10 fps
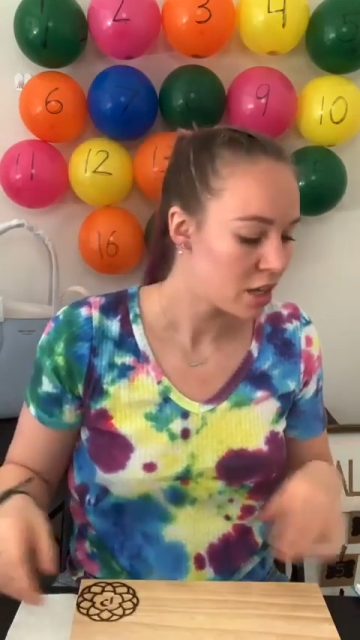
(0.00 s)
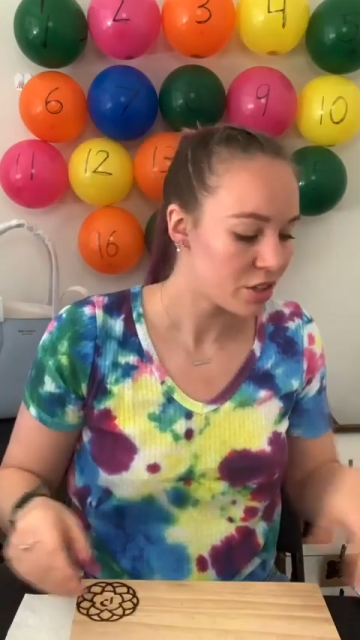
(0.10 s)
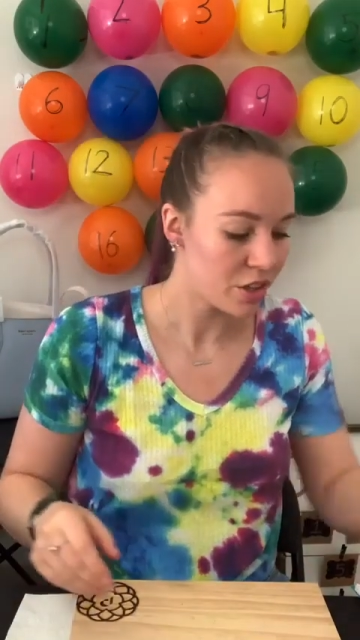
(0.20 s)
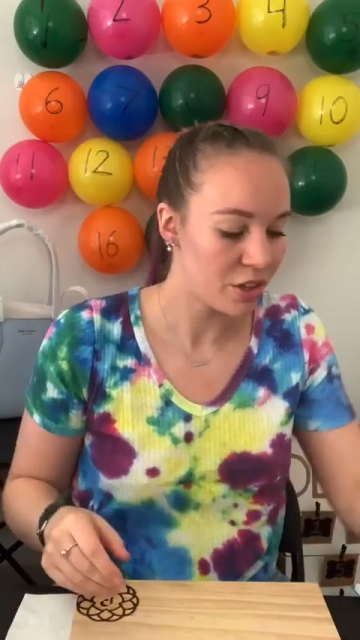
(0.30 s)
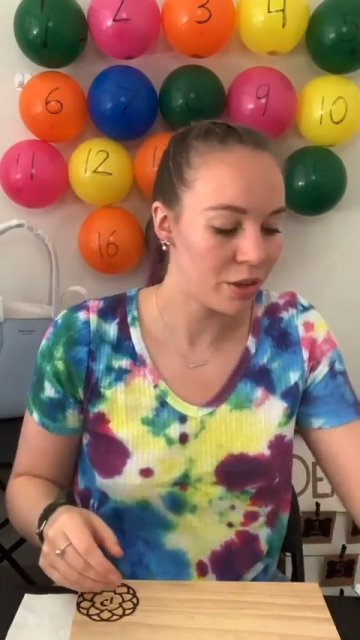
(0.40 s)

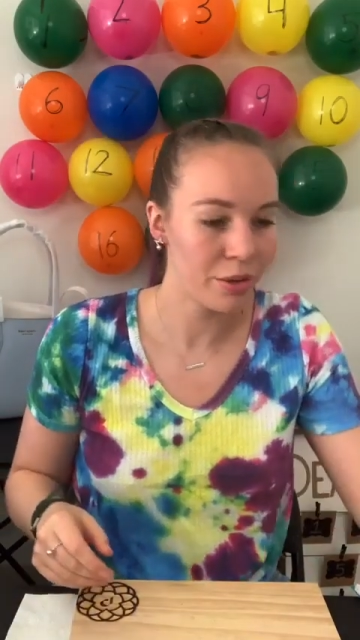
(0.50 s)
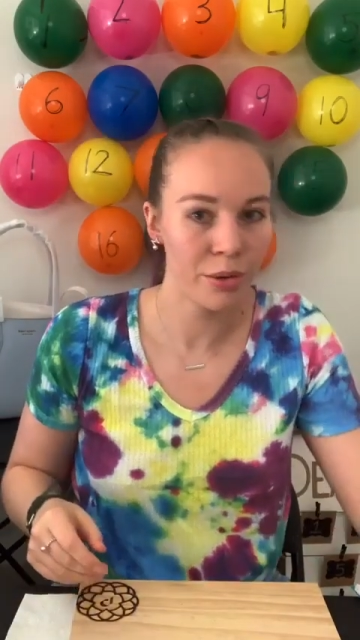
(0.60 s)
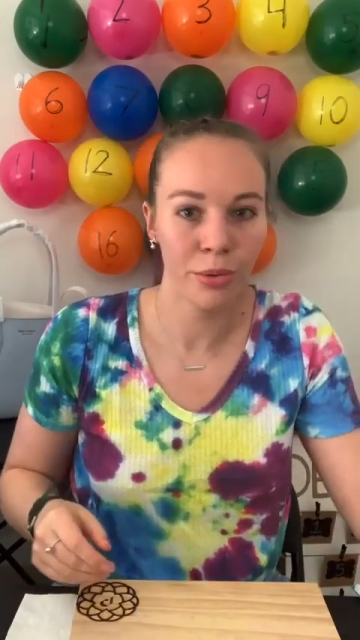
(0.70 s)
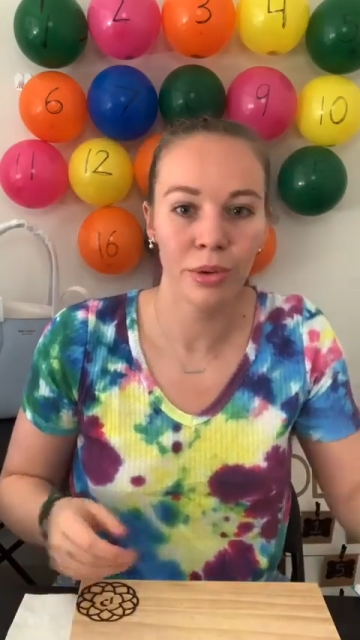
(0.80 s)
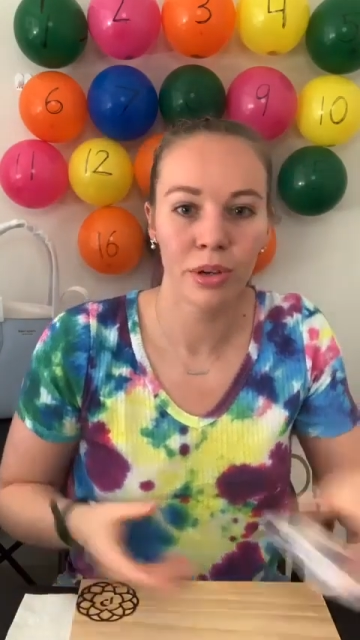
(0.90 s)
So
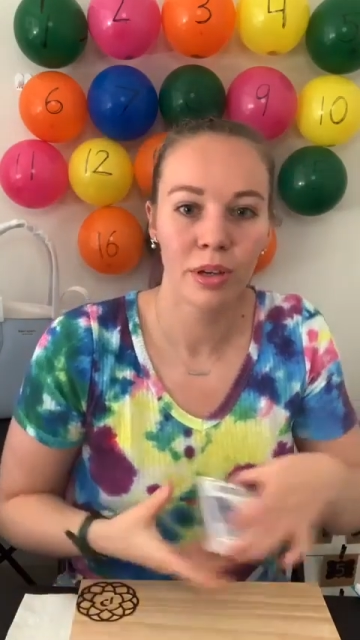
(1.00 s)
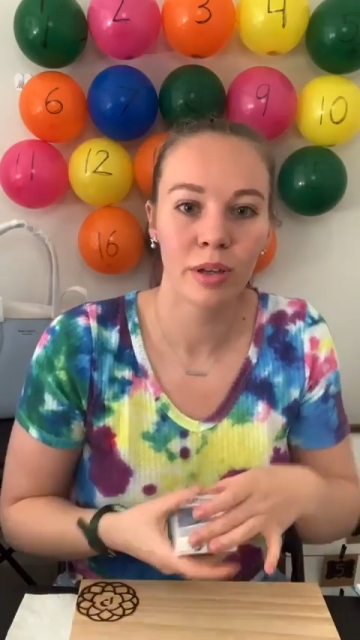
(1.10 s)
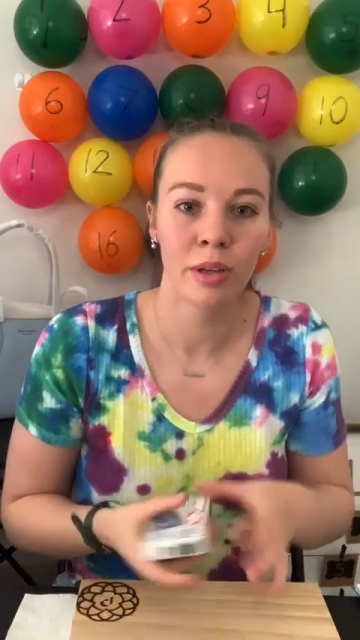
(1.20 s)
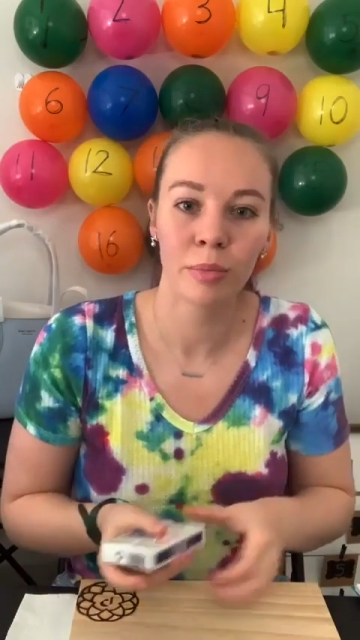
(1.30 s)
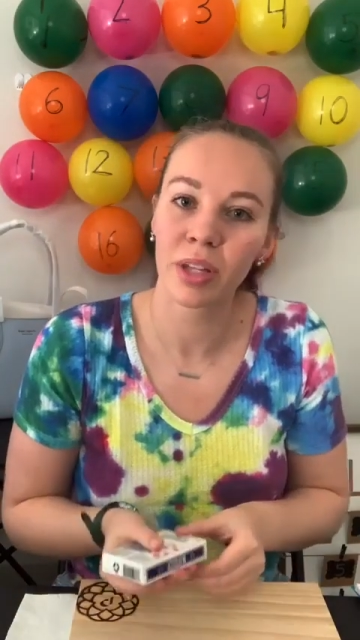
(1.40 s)
you,
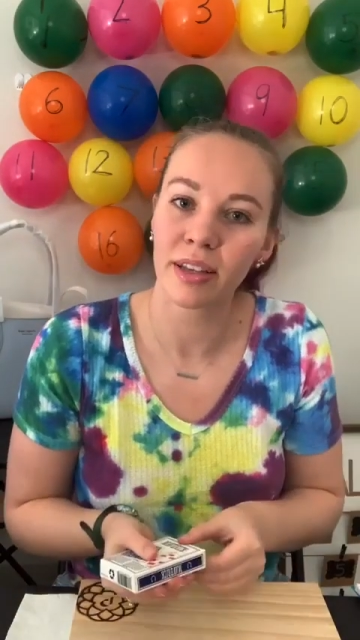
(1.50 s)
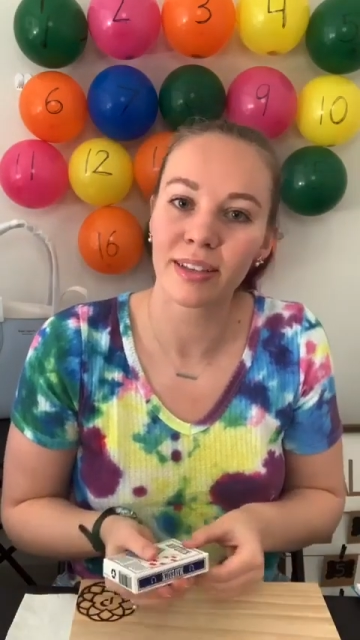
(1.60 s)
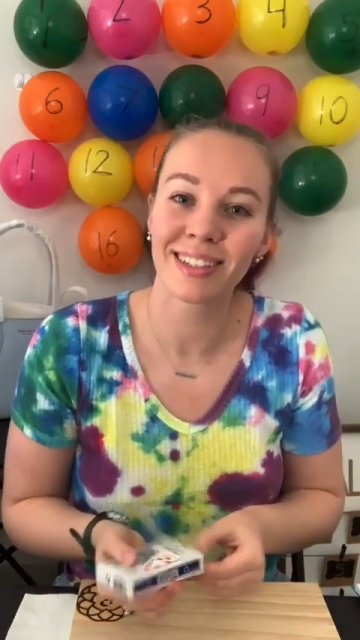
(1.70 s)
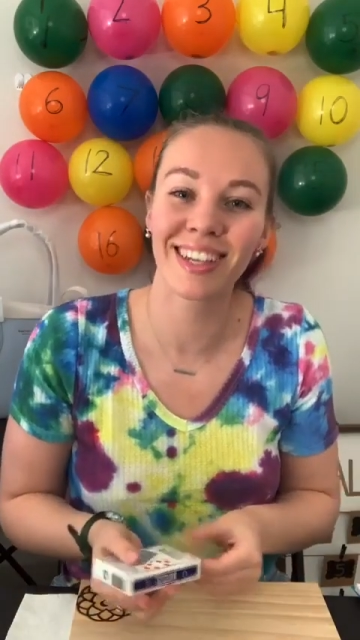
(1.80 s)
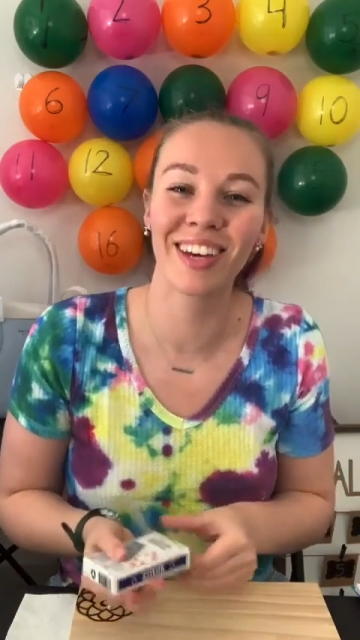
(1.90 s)
please